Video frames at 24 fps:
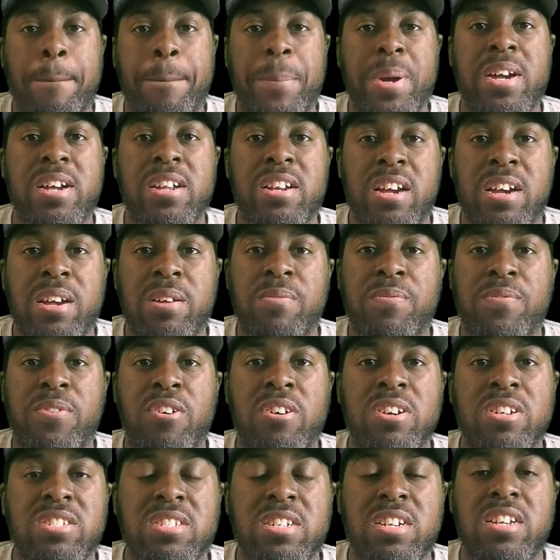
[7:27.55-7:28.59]
But
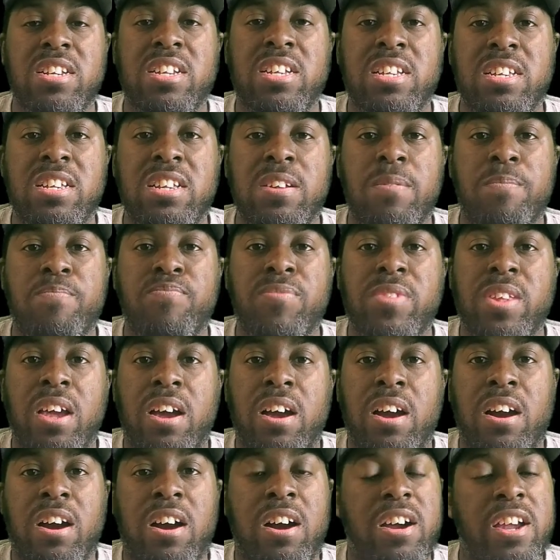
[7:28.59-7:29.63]
unfortunately,
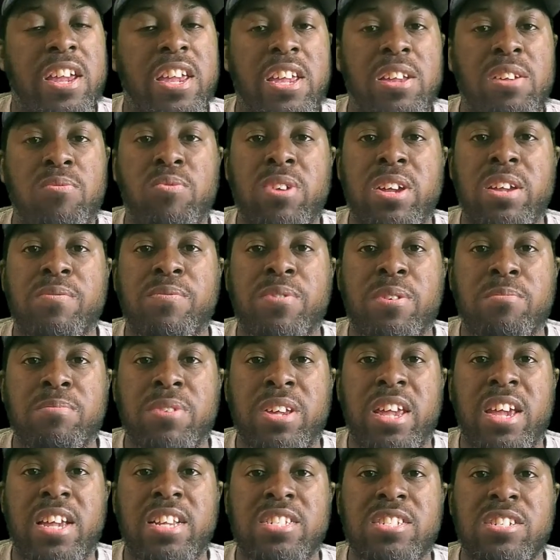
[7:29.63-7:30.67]
uh, he went from
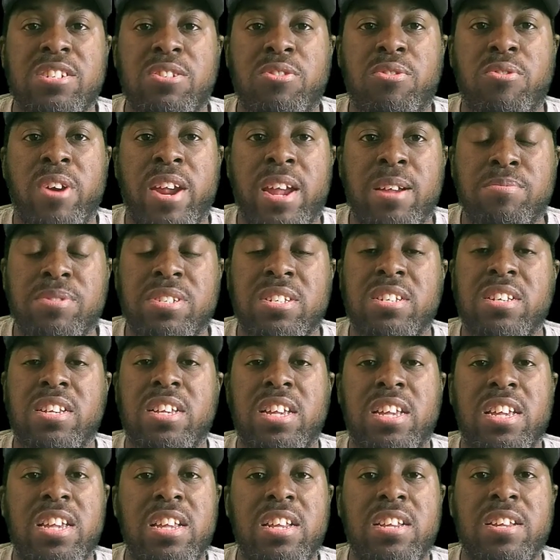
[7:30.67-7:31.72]
catching cramps in the
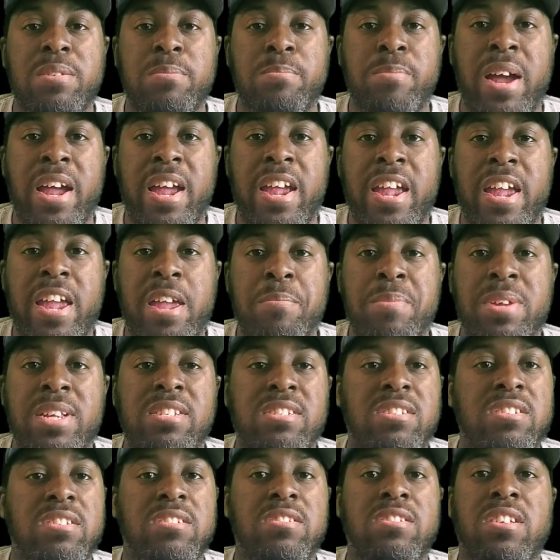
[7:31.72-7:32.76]
heat in Miami
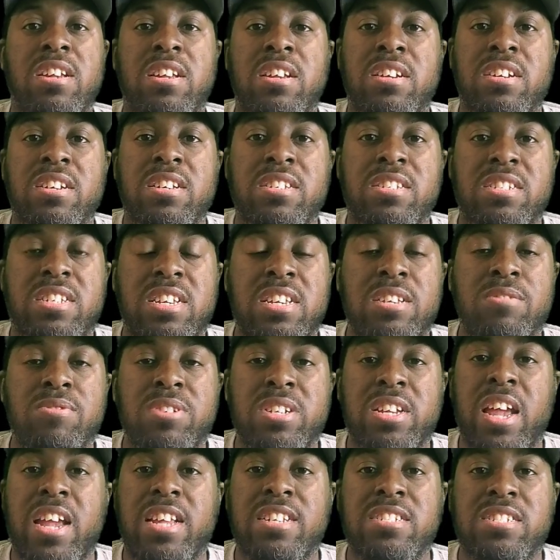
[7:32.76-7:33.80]
to
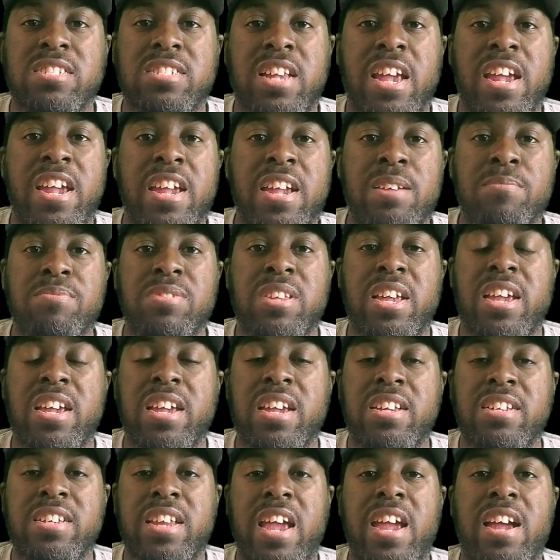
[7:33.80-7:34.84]
continuing that same
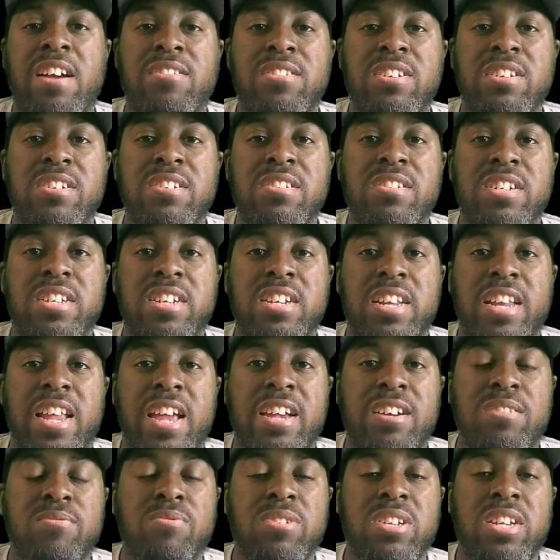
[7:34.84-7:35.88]
thing down here in
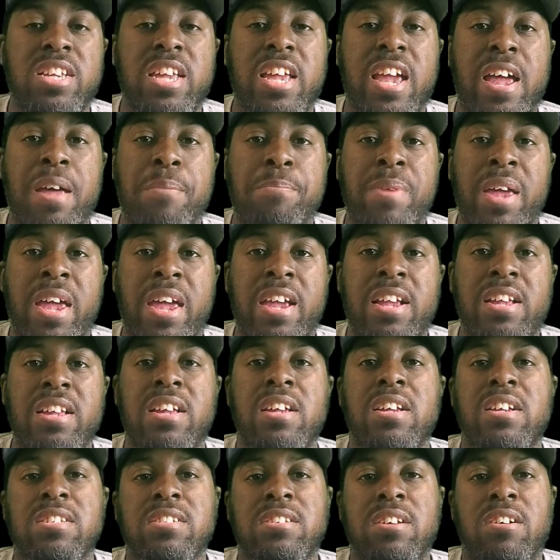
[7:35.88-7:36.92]
Atlanta when he got back,
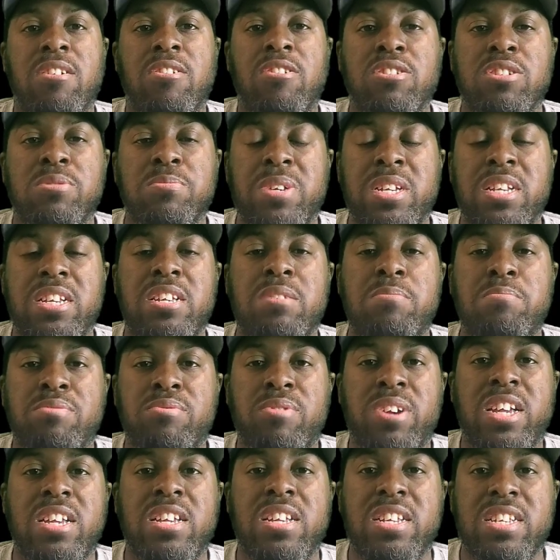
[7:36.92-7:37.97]
to ultimately
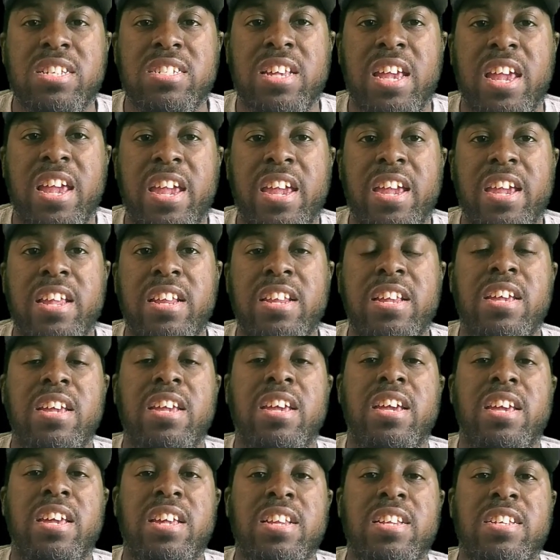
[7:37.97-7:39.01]
breaking his hand,
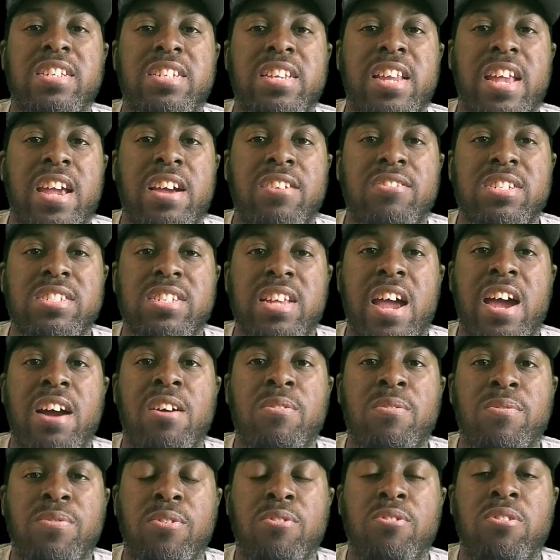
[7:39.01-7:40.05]
and is now is
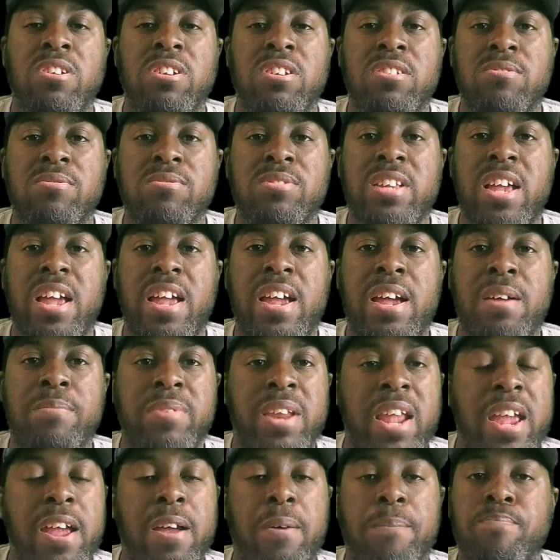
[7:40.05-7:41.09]
out for a little time
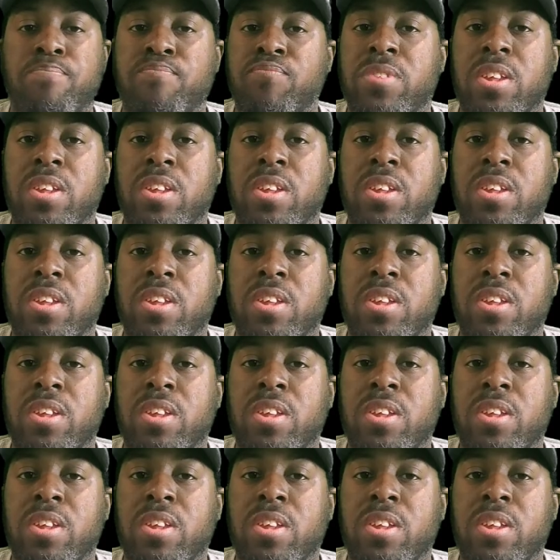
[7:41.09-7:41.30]
now.